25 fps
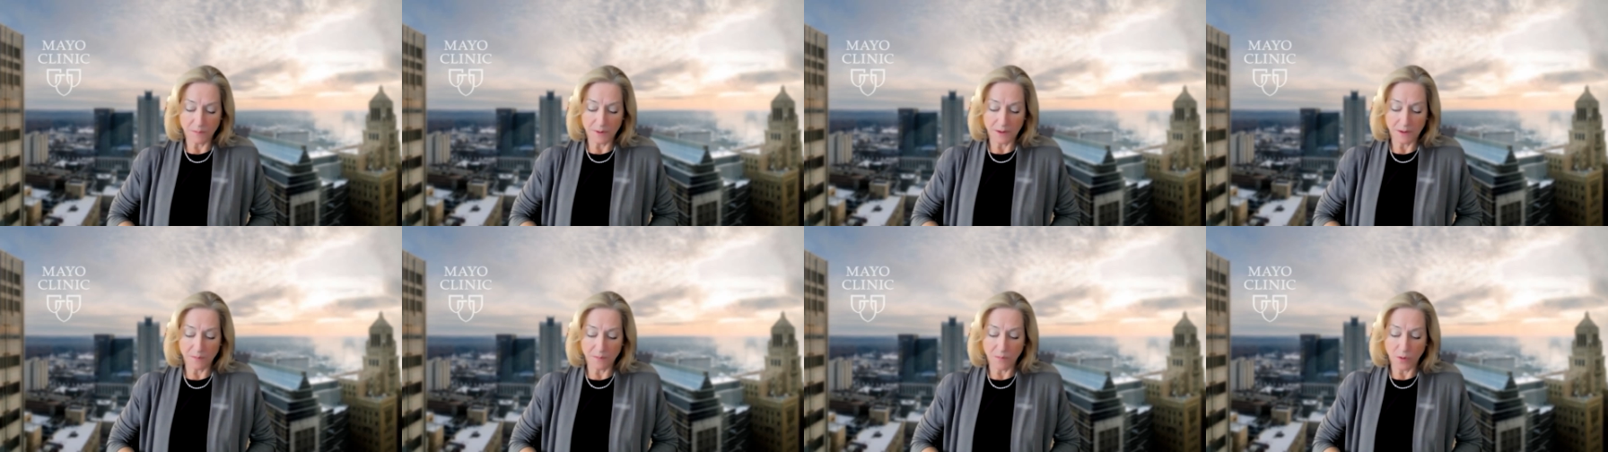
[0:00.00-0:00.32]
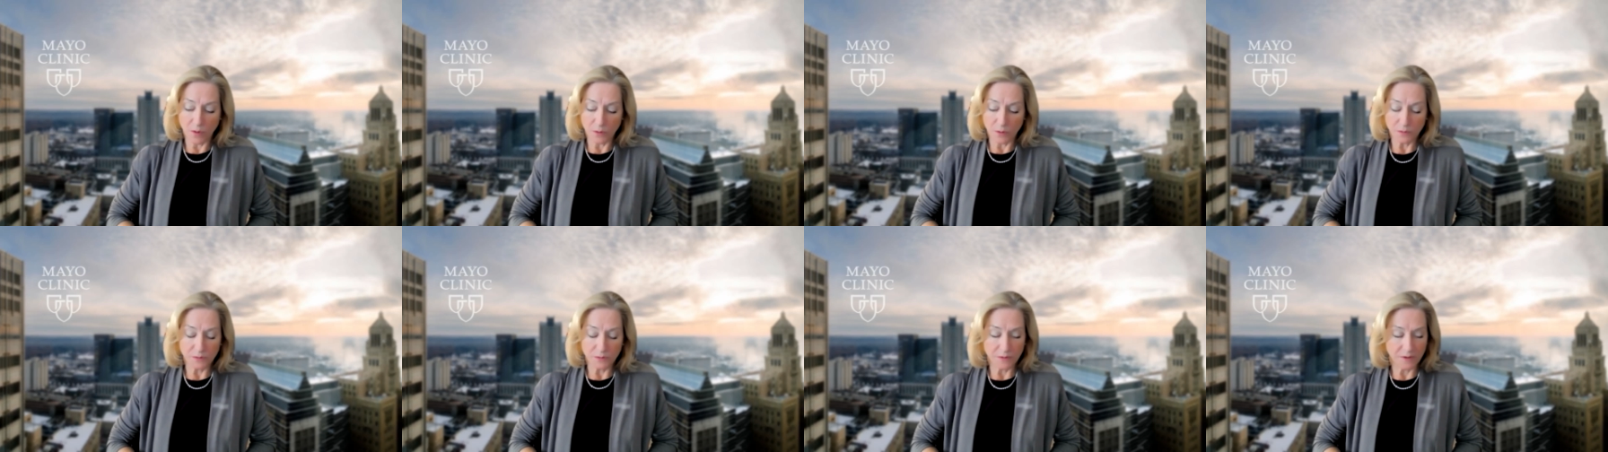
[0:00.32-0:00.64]
be
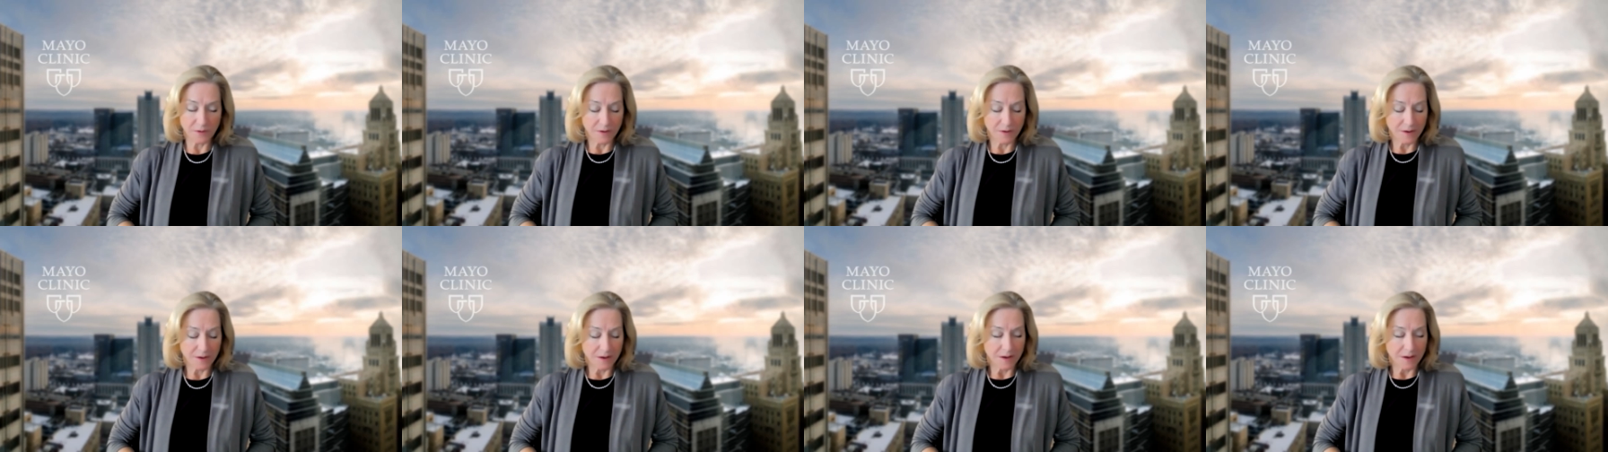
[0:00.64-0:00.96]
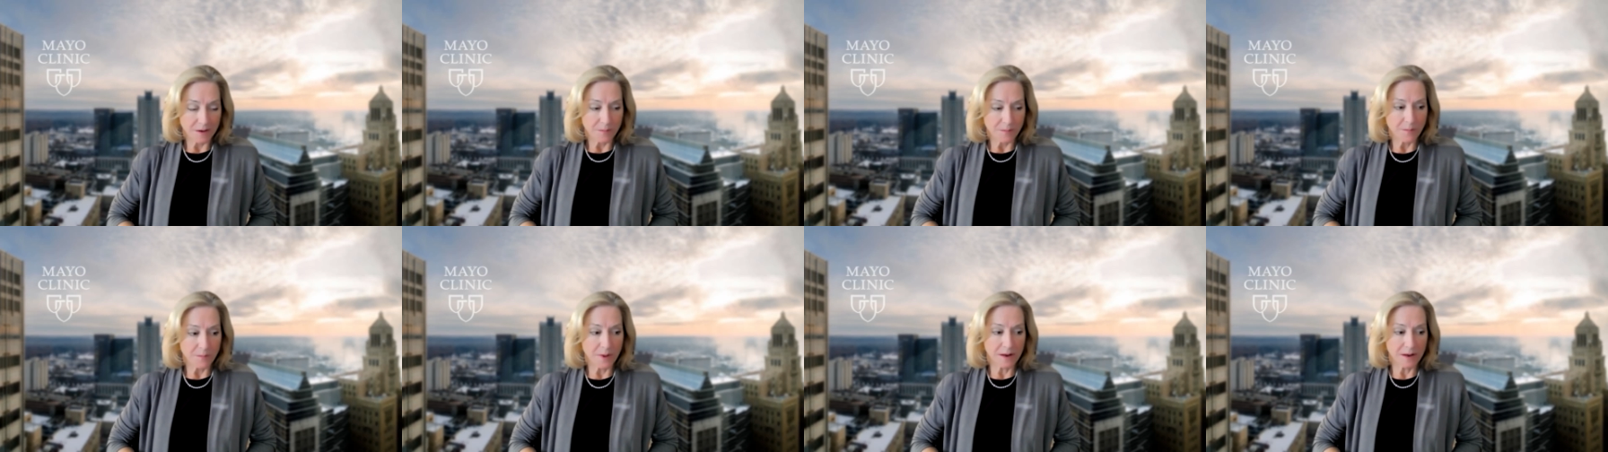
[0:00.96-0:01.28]
most
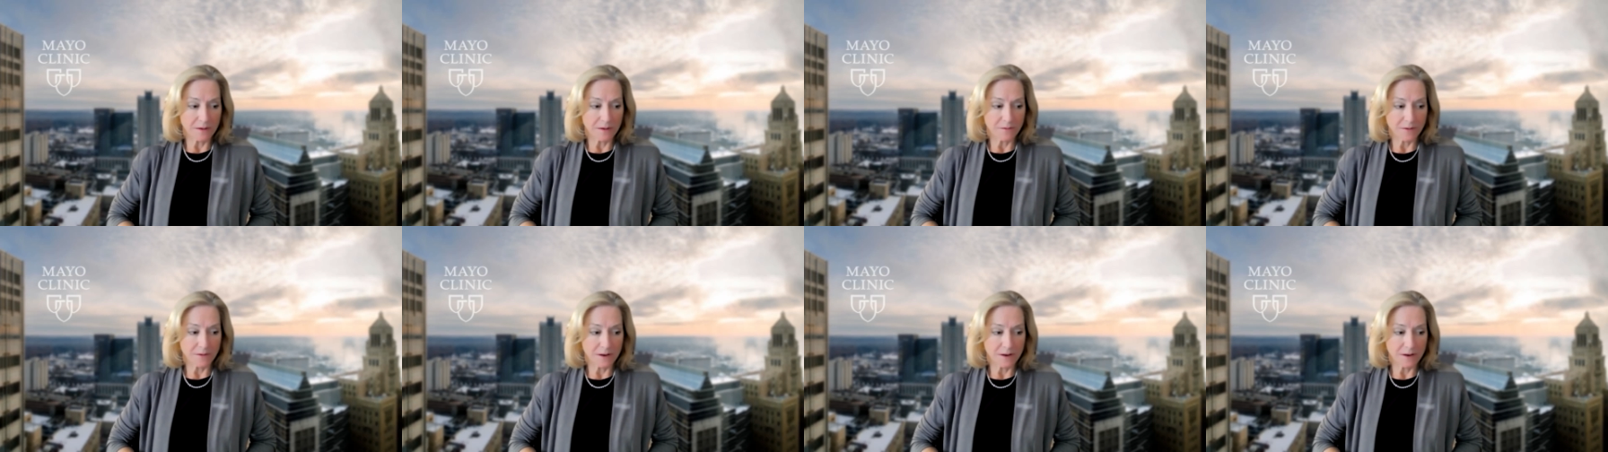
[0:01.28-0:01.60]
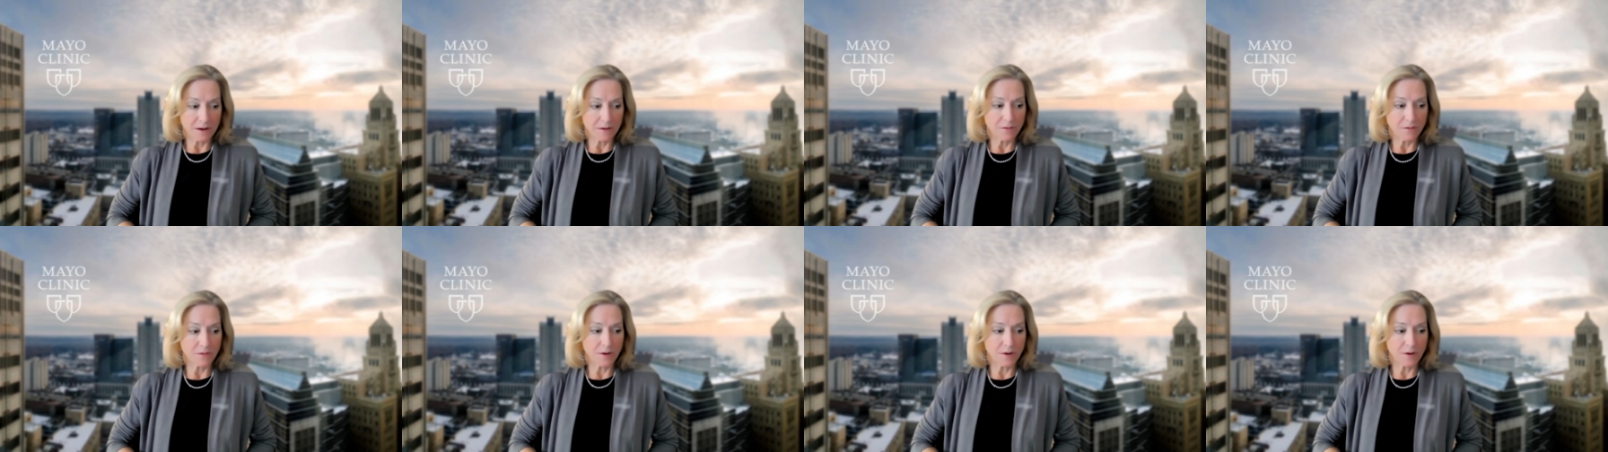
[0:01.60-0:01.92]

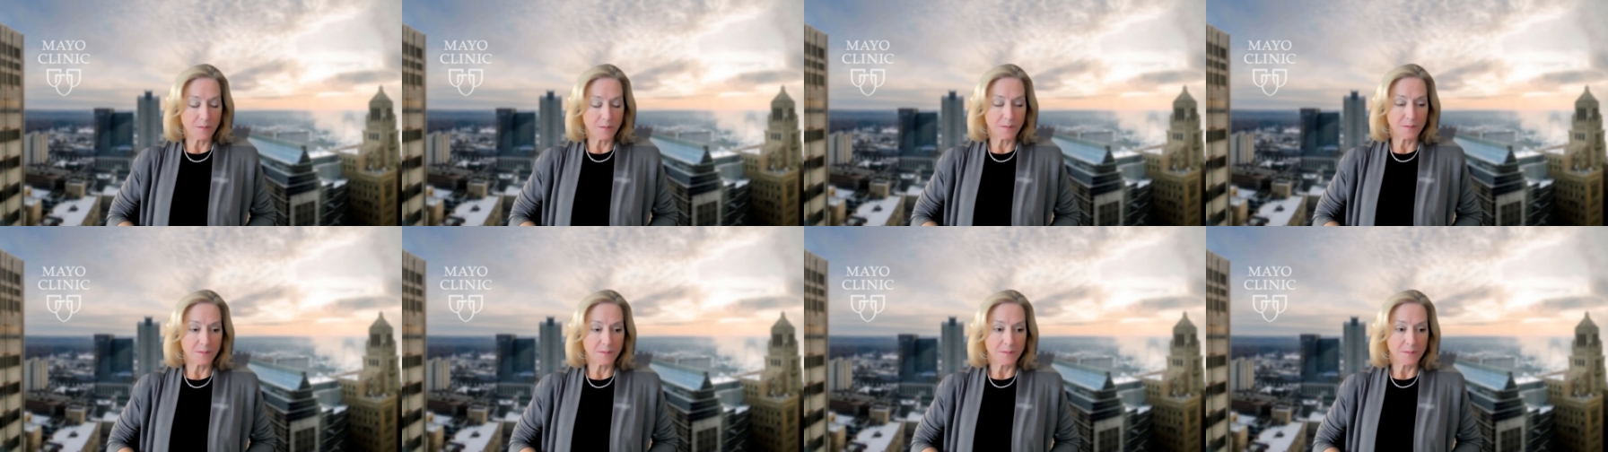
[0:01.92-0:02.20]
benefited from